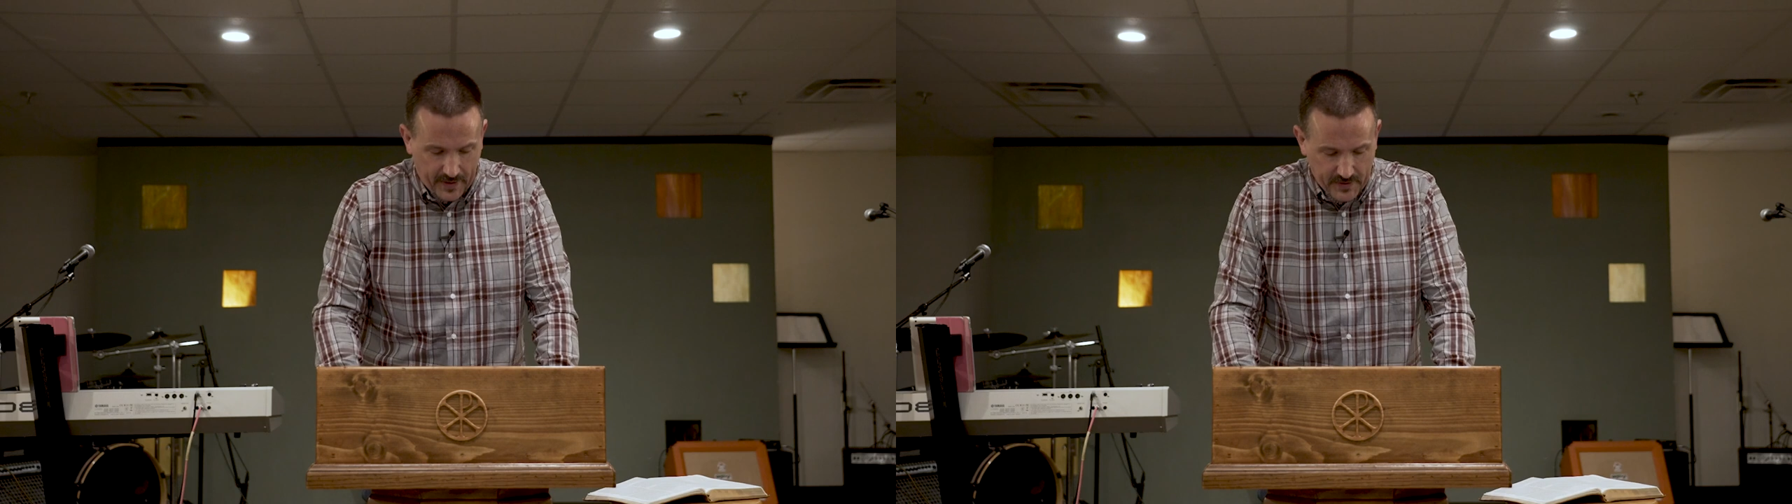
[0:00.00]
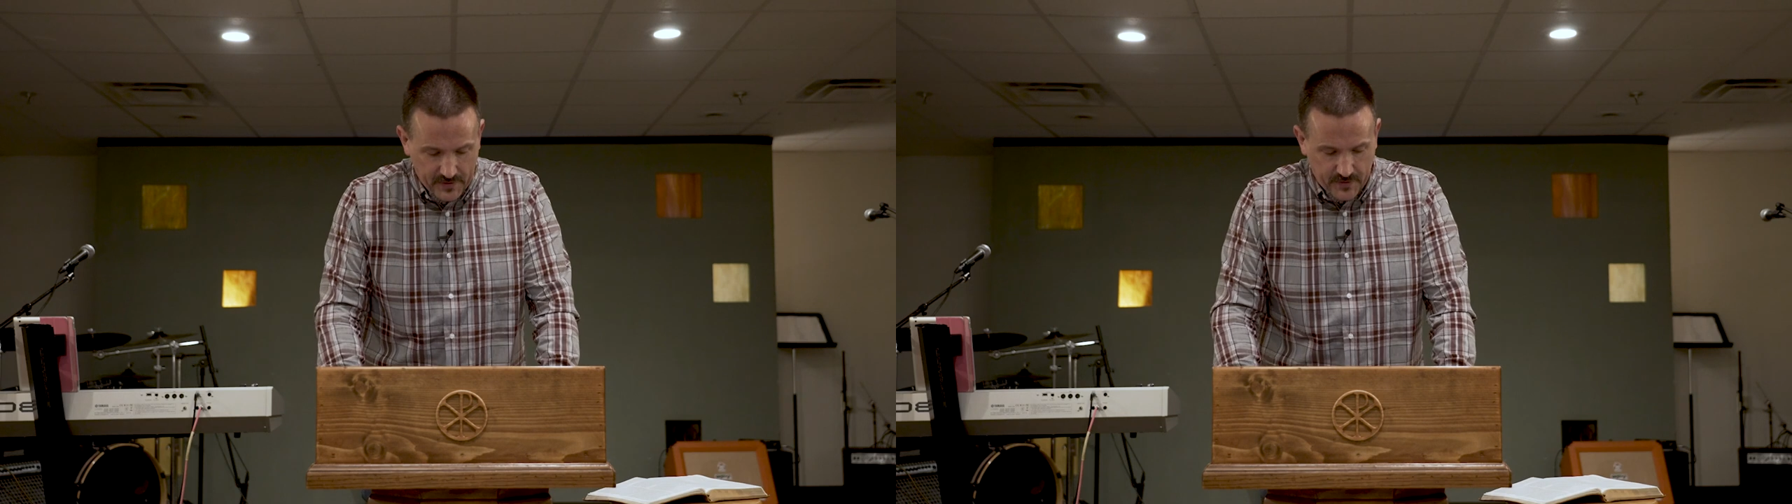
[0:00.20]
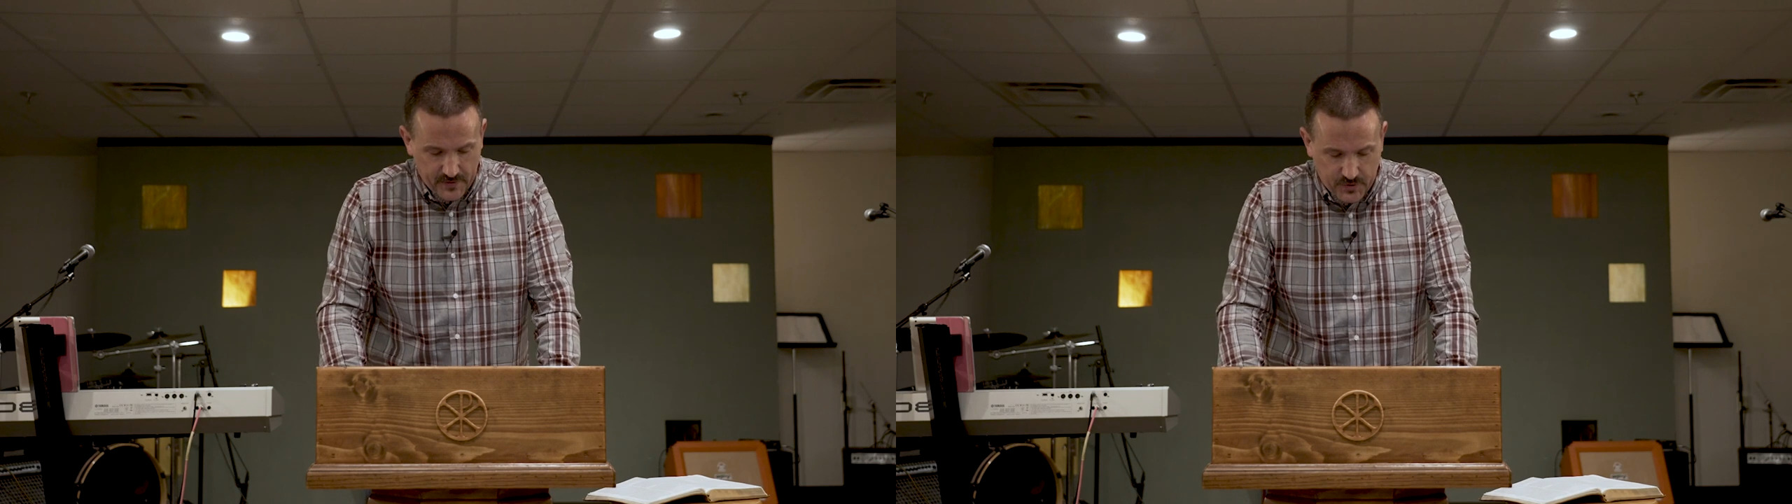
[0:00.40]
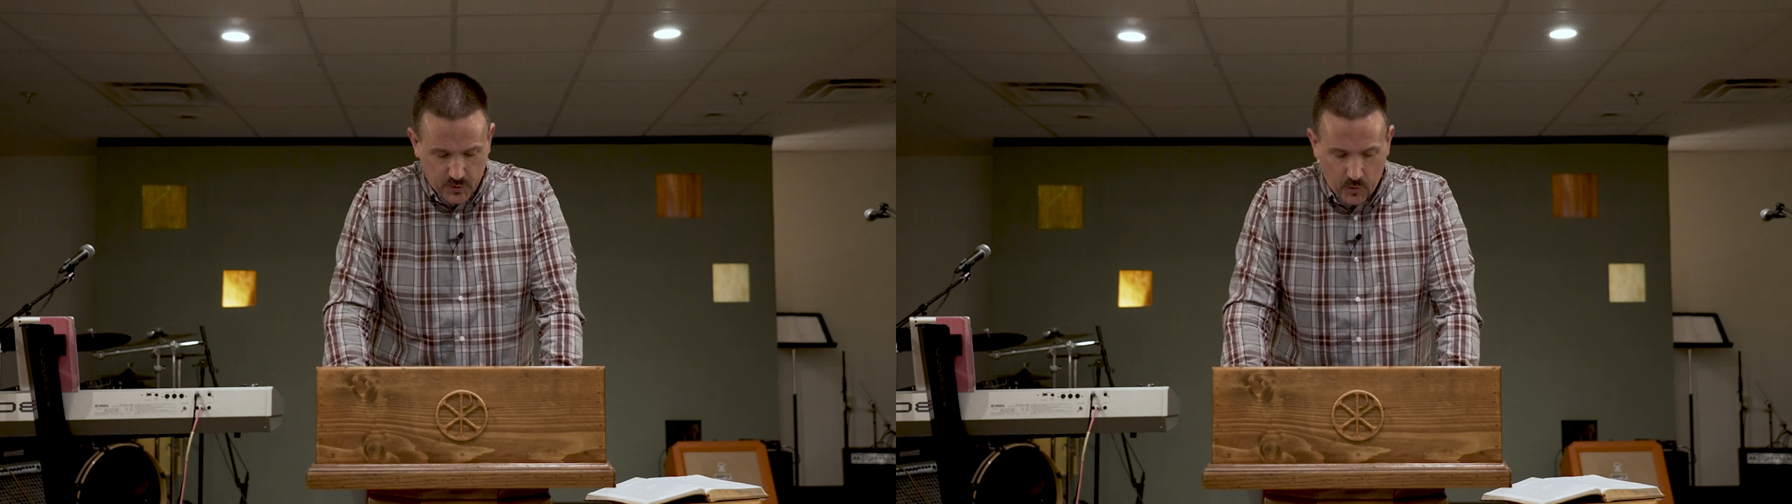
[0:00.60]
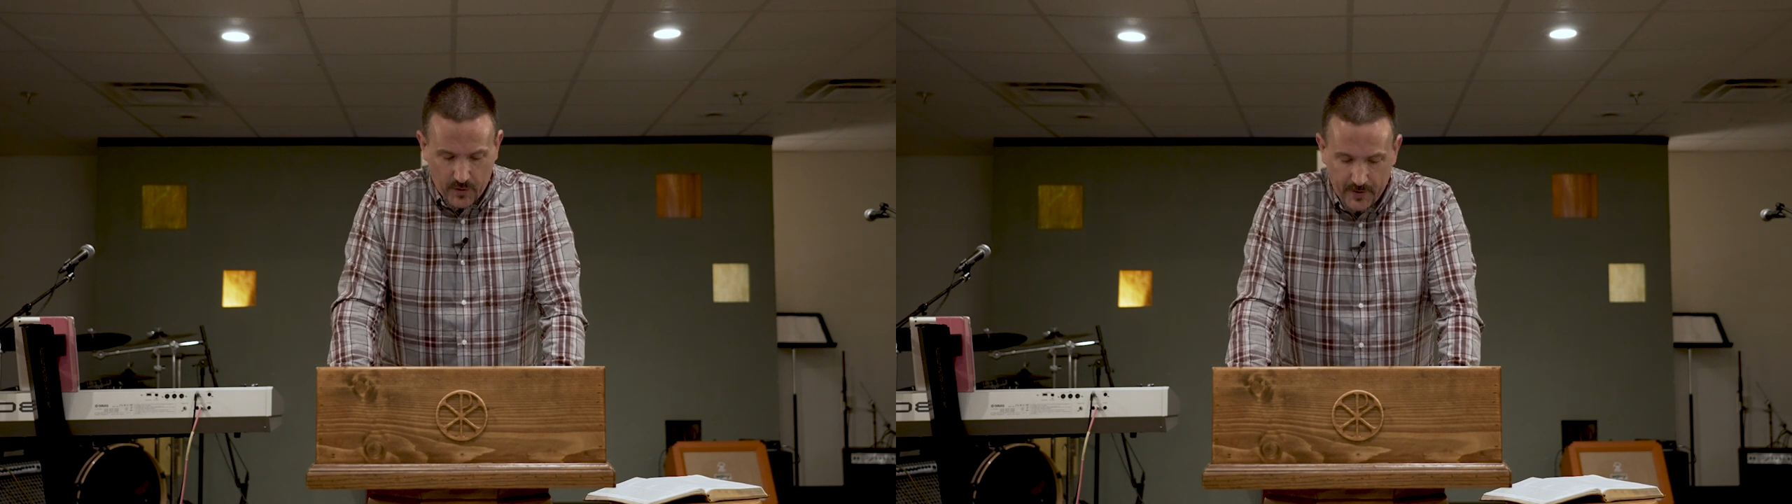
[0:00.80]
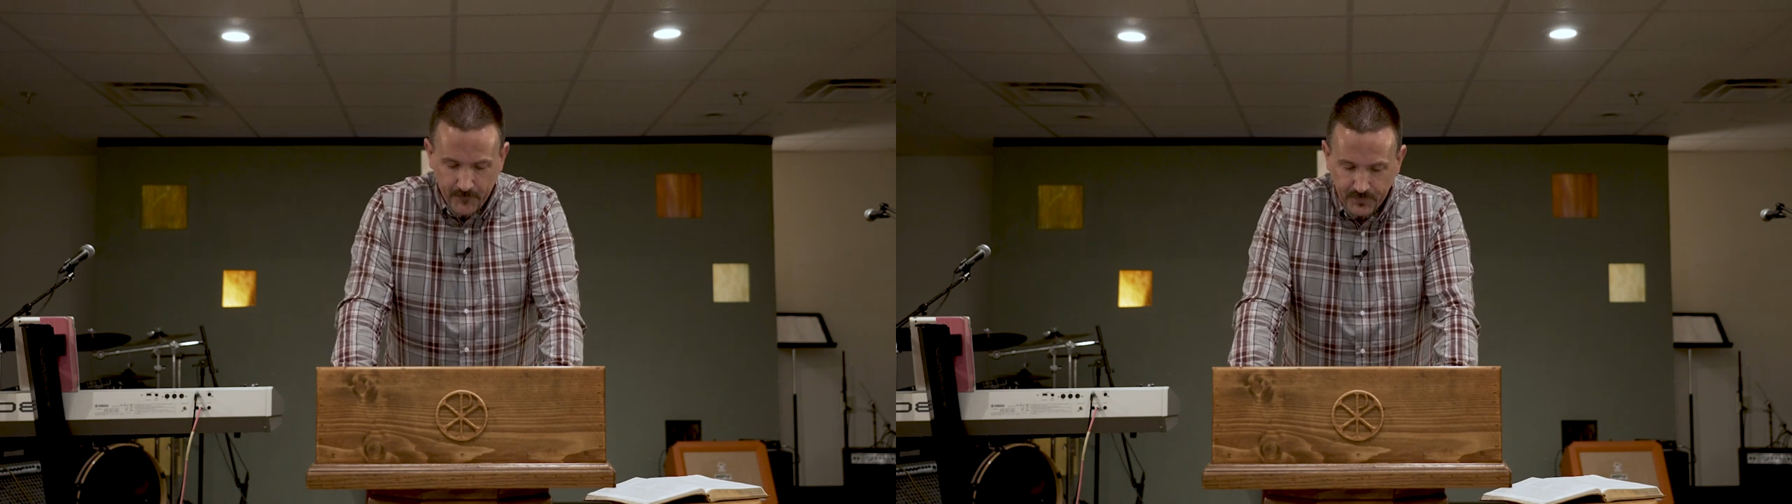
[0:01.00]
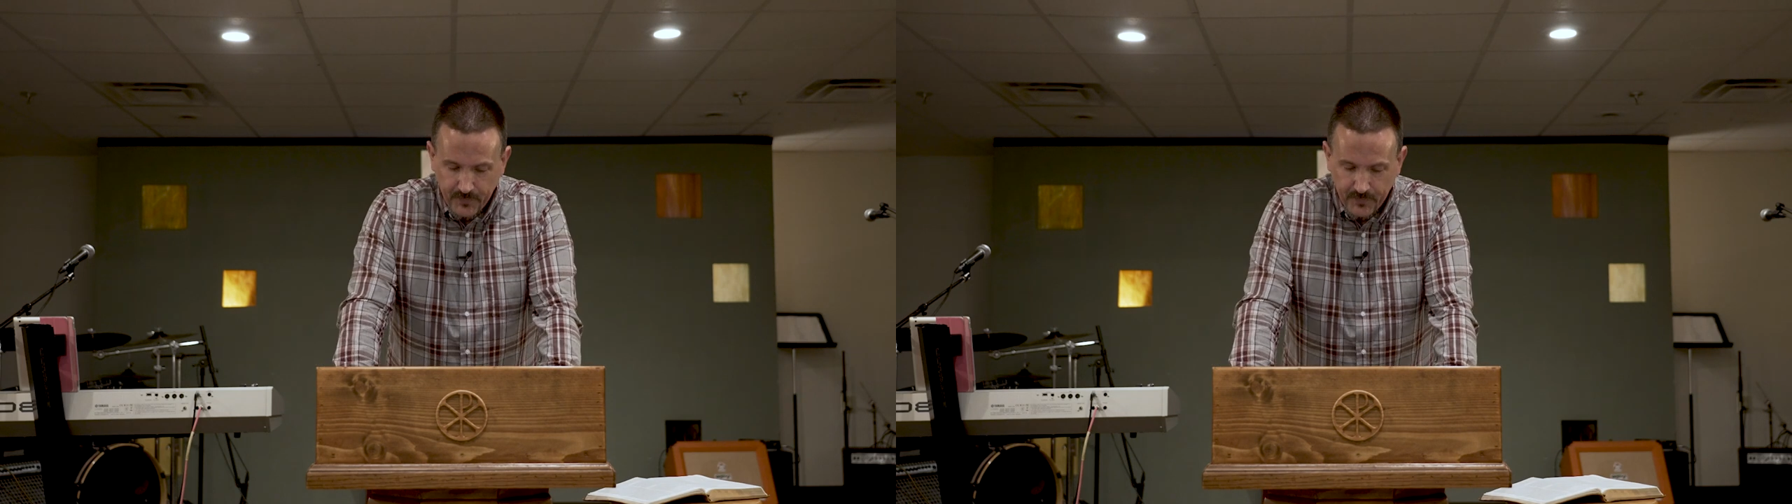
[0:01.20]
get into the story